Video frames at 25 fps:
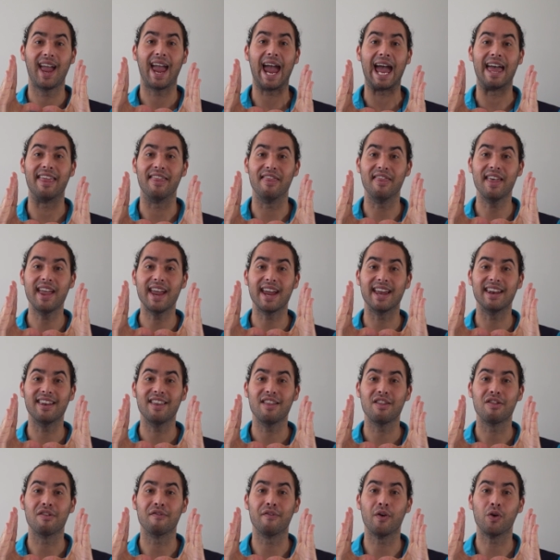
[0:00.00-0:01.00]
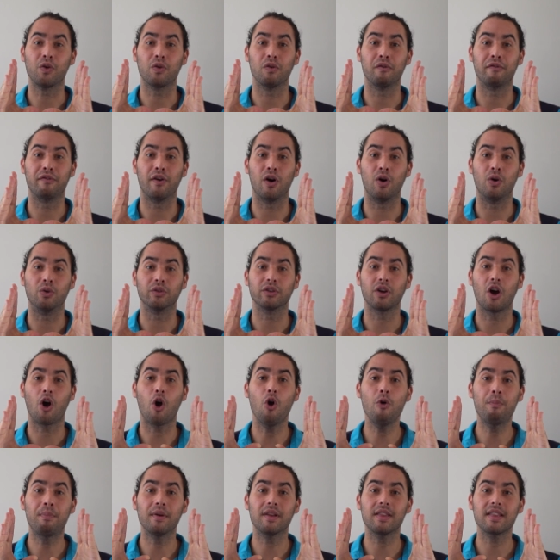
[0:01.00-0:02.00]
and then the vocal fold
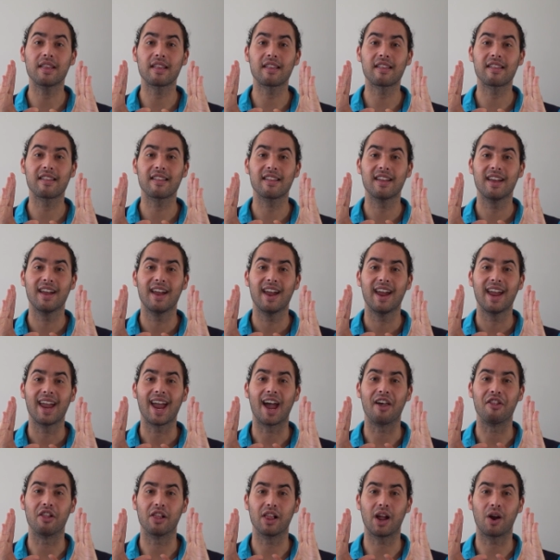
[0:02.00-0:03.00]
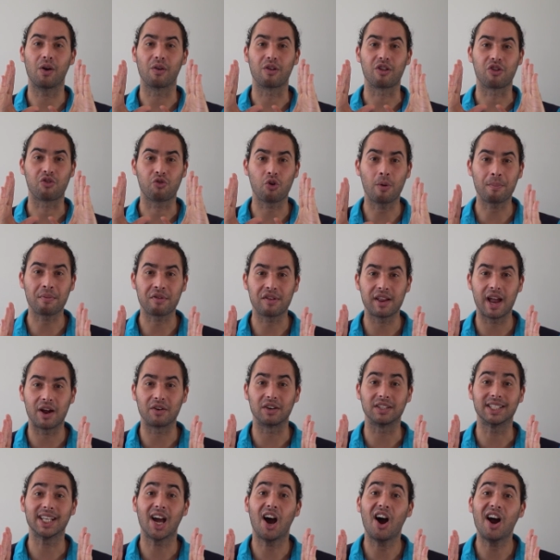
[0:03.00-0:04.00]
opens and the larynx drops
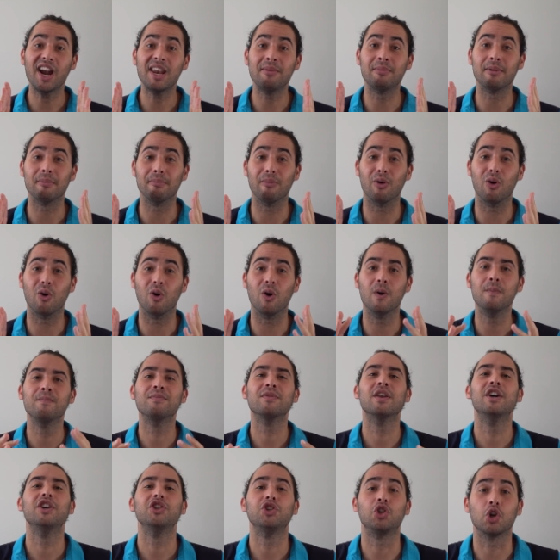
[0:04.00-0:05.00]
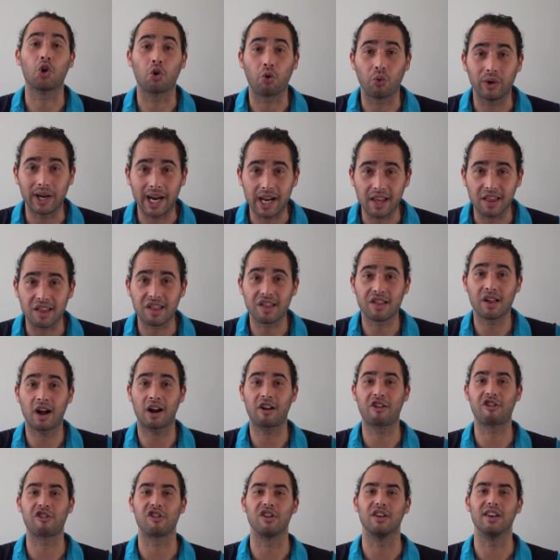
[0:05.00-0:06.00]
down a tiny bit more to create
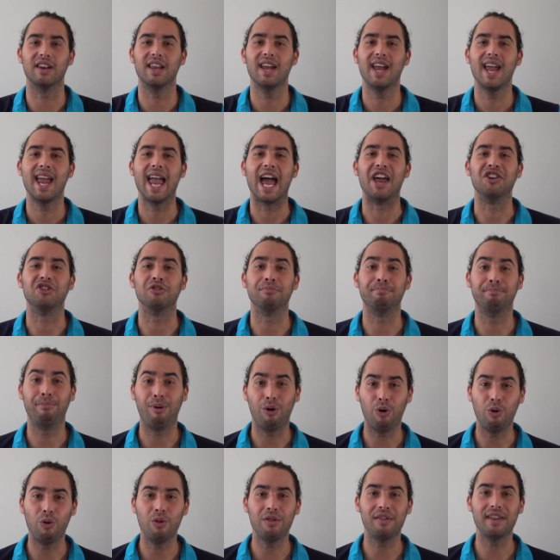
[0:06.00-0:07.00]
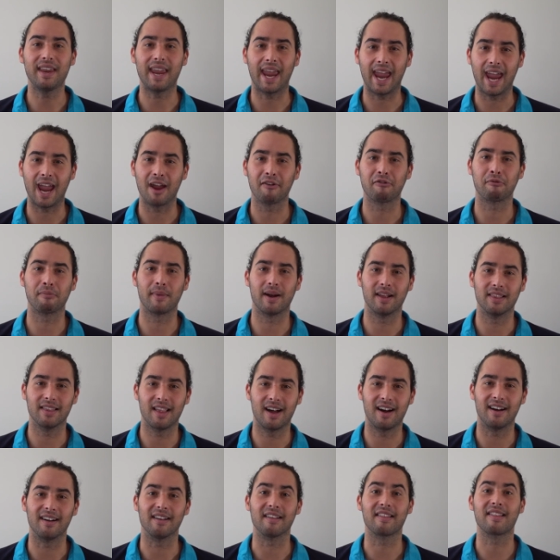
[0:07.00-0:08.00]
suction and to pull the air from our
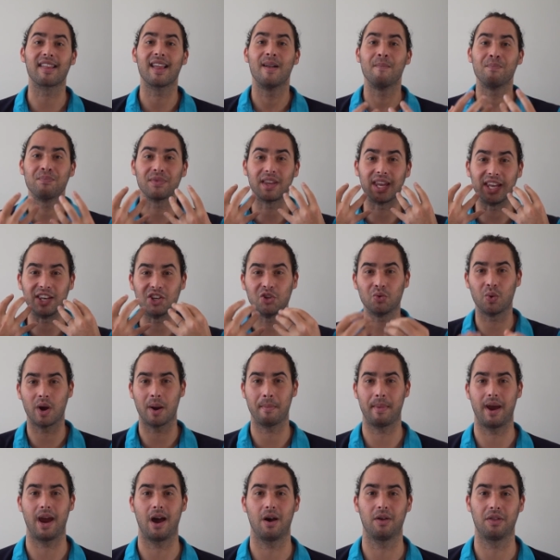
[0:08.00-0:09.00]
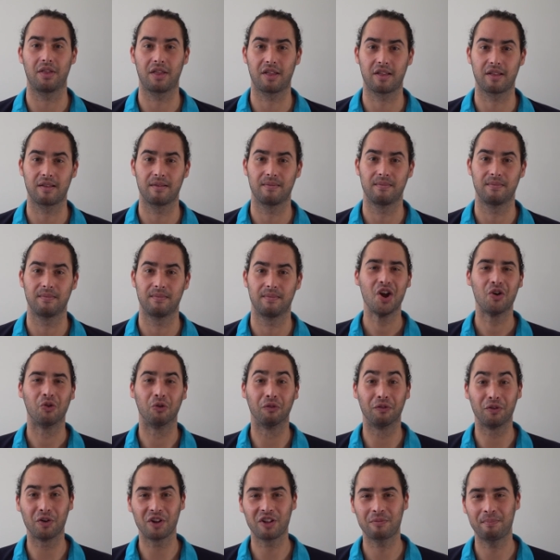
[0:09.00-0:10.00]
lungs into our mouths.
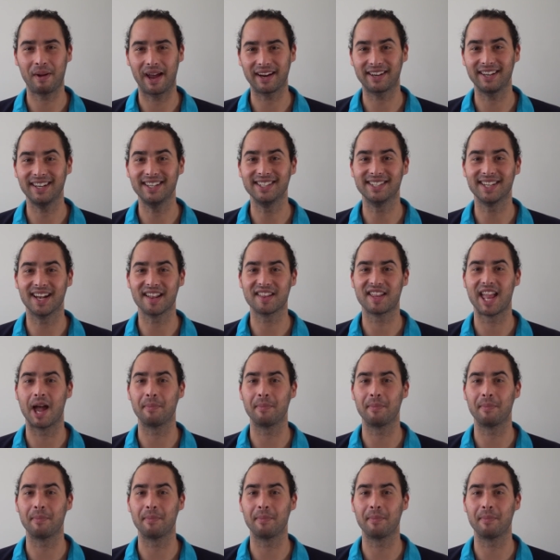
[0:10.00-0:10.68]
Reverse packing does